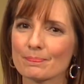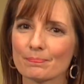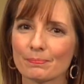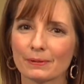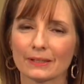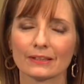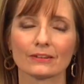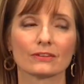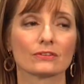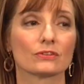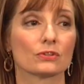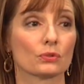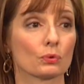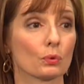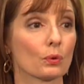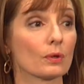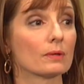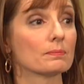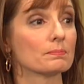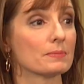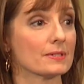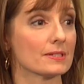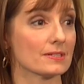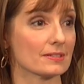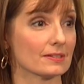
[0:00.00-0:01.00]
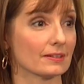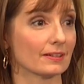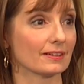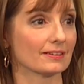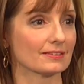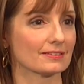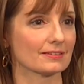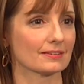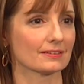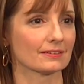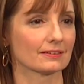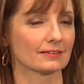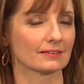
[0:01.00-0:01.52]
Build your
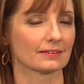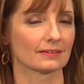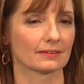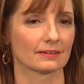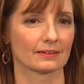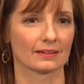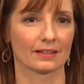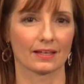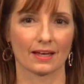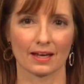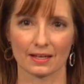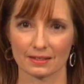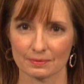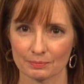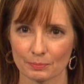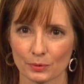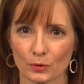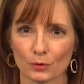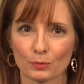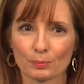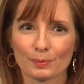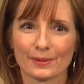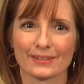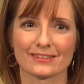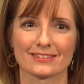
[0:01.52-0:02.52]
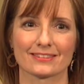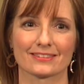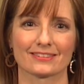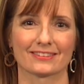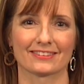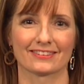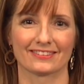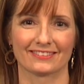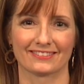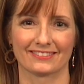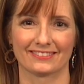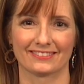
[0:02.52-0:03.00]
business on purpose.